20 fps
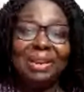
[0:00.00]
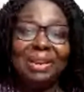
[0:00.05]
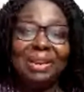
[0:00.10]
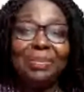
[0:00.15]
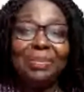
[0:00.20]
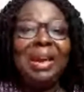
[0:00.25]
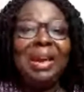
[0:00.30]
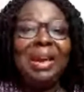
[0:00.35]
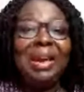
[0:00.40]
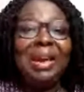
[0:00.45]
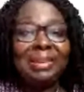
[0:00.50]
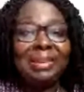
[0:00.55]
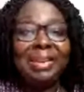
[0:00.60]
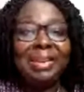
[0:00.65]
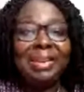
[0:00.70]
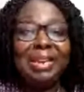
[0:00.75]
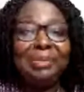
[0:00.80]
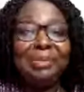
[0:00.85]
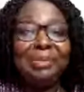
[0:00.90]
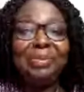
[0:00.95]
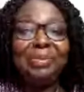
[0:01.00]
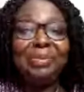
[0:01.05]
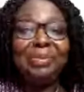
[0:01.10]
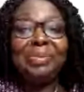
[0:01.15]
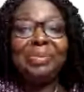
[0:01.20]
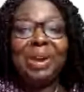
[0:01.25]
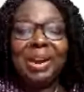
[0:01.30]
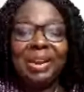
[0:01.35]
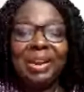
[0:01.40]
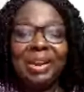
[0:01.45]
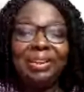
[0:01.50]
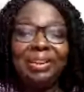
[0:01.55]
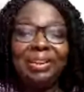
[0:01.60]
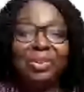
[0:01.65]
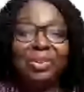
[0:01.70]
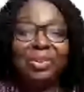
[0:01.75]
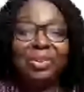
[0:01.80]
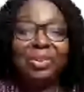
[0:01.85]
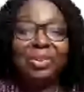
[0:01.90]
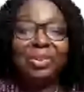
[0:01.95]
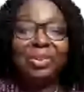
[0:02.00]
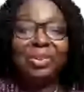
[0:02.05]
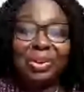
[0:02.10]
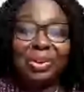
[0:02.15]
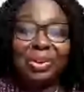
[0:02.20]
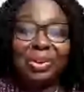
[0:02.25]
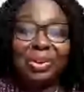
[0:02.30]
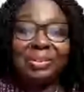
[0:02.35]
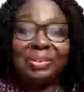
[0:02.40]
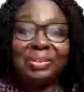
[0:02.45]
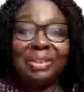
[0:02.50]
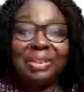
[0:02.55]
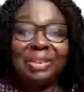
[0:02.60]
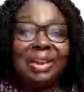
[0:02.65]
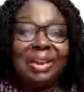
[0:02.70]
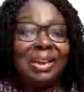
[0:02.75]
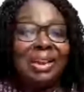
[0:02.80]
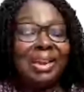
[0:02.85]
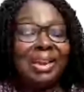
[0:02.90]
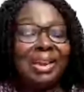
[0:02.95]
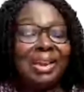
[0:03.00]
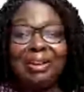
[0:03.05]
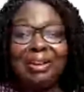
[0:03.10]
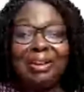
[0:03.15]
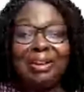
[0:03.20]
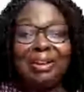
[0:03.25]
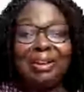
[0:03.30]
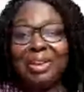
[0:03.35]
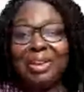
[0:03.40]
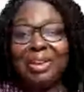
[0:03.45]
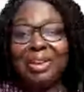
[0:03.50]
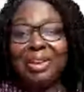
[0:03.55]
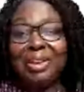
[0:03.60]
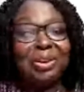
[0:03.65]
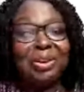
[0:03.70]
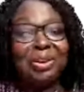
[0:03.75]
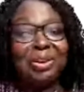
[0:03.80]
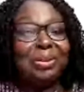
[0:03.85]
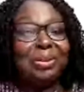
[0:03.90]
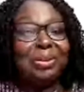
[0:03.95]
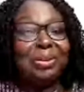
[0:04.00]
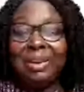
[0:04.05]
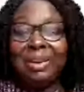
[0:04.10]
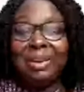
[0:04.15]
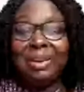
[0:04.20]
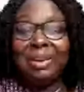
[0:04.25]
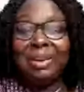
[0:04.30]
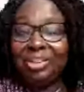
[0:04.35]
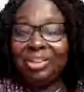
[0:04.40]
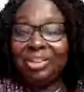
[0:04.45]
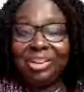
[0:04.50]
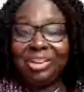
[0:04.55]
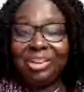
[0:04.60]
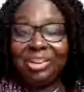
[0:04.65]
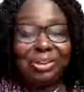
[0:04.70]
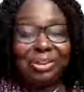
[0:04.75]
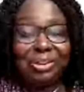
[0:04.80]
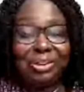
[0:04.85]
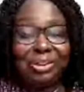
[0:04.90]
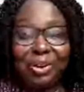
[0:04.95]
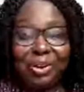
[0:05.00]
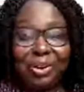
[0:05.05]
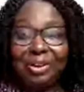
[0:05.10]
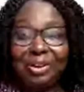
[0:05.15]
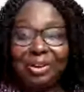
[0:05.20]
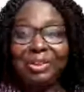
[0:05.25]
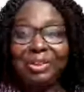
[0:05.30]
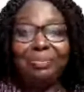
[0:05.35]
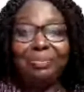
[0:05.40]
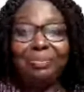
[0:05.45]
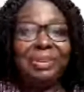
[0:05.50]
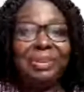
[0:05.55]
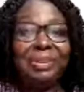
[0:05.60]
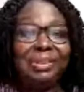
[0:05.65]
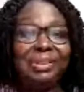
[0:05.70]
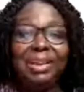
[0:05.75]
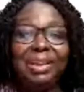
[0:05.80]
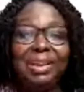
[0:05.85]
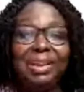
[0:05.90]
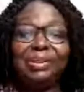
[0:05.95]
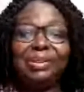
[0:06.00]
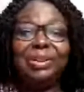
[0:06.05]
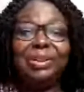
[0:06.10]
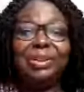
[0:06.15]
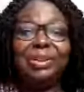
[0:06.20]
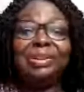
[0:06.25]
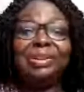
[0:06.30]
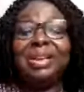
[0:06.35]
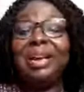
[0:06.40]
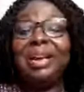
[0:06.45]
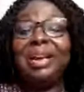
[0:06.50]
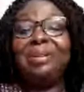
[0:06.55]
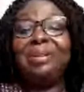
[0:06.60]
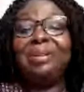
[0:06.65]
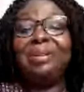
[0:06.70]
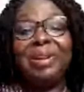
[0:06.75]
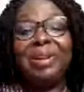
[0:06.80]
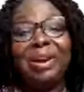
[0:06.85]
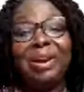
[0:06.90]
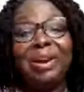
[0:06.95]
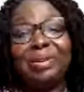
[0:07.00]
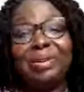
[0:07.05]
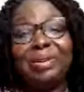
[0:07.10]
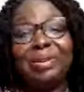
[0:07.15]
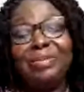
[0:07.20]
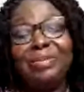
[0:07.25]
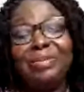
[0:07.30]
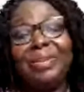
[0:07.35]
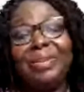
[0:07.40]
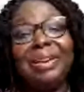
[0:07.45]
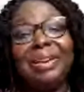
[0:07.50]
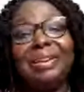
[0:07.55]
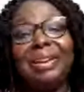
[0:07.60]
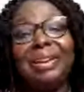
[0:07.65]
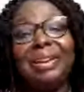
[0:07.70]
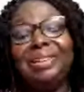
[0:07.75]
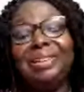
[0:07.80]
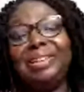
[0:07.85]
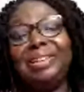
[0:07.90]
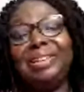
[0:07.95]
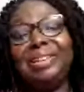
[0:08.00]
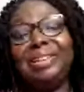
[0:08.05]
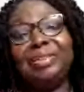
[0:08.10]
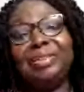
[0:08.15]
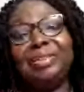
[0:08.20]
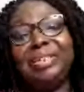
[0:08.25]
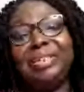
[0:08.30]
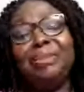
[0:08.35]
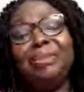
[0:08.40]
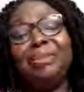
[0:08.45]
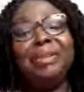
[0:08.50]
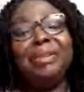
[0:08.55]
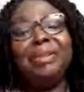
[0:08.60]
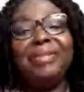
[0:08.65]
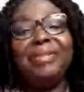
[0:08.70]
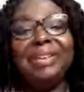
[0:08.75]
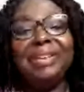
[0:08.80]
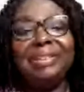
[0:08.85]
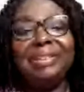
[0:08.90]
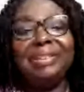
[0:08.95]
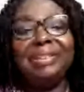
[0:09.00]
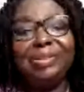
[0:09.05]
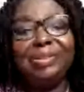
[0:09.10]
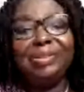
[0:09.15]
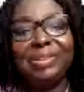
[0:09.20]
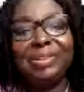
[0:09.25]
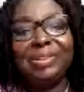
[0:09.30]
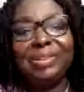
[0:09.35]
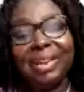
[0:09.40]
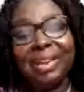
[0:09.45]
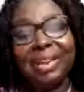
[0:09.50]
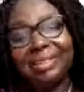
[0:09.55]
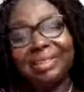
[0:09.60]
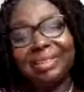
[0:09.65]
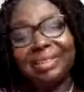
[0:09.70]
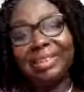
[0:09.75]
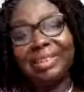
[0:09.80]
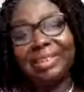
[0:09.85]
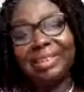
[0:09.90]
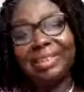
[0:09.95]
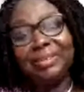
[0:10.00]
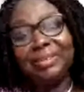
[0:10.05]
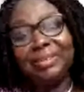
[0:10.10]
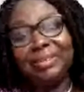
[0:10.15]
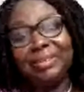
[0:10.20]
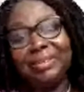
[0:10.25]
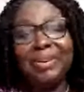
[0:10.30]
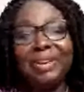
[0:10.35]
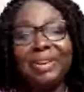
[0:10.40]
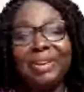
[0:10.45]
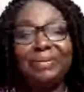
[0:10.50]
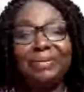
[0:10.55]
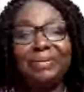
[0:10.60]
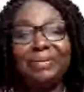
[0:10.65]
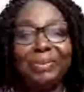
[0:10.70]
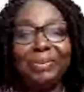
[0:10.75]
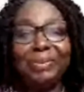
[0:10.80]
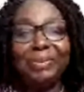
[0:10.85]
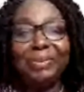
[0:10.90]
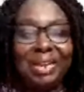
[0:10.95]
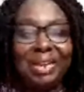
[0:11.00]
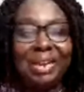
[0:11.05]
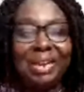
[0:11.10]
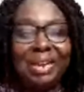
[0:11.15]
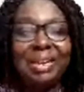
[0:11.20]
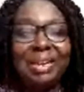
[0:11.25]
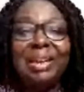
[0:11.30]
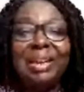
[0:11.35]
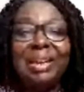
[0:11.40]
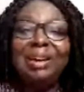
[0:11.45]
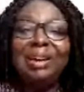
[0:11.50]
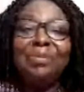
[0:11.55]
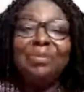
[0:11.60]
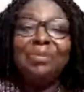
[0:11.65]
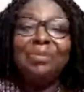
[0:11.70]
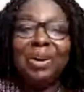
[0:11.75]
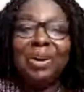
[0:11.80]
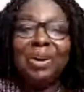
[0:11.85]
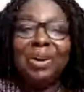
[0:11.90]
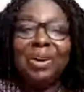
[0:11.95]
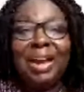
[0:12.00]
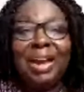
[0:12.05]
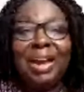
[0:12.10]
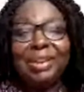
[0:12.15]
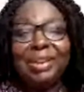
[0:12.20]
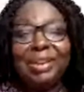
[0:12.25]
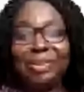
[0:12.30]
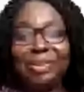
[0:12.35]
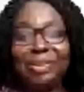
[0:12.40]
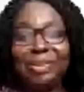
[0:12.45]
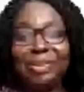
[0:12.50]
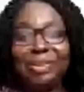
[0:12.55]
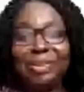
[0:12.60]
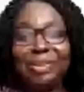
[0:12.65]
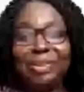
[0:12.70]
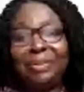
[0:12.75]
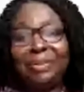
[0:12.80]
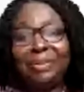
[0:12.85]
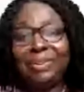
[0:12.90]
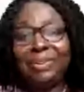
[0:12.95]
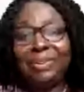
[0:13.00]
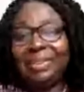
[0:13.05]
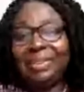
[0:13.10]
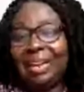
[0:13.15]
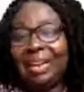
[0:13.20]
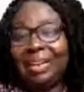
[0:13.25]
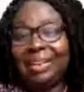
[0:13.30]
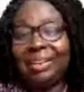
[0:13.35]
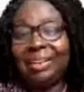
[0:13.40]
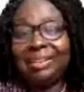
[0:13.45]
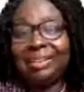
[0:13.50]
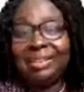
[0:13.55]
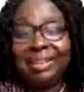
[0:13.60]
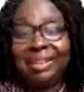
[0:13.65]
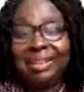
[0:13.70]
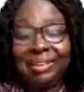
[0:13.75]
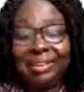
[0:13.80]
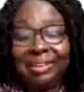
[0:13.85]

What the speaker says: And keep working on your goals. It can be your relationship goals, business goal, career goal, financial goal. Some of us need to start saving for the future. What are you doing? Have you started yet?